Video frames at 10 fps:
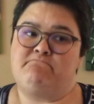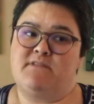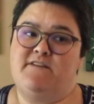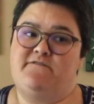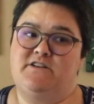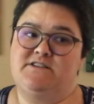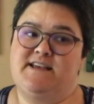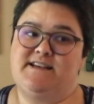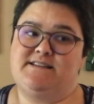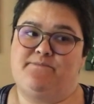It feels
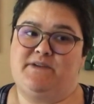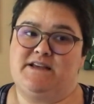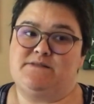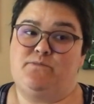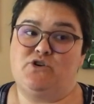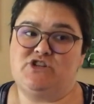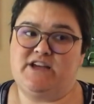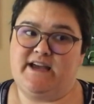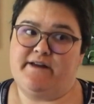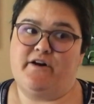like something is
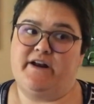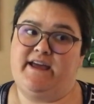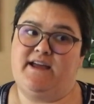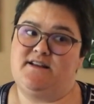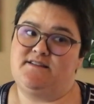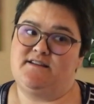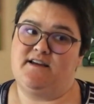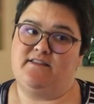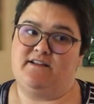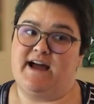pushing in on it,
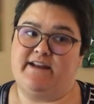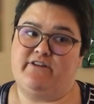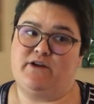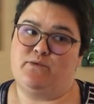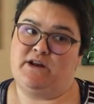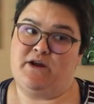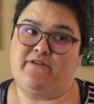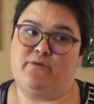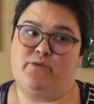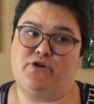kind of like when you
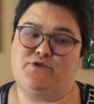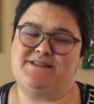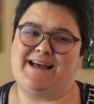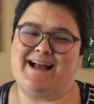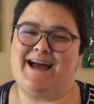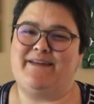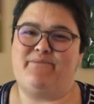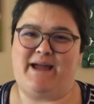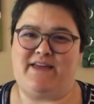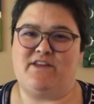have a bruise, that kind of
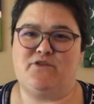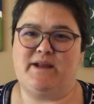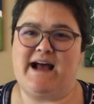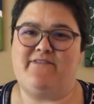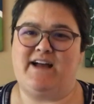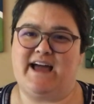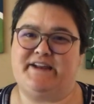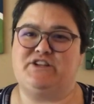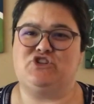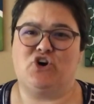pain that you would have, that
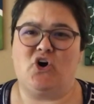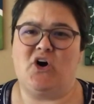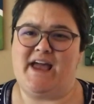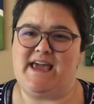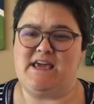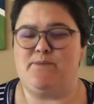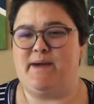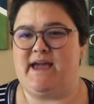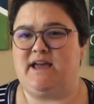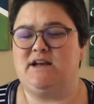kind of dull, achy
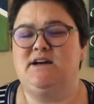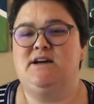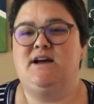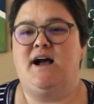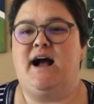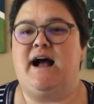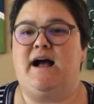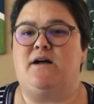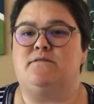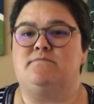pain.
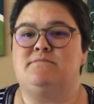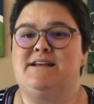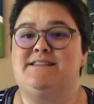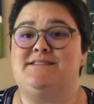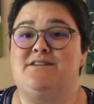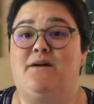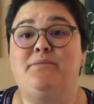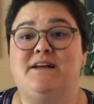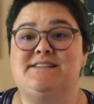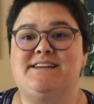It's not
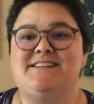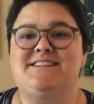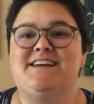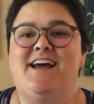pleasant.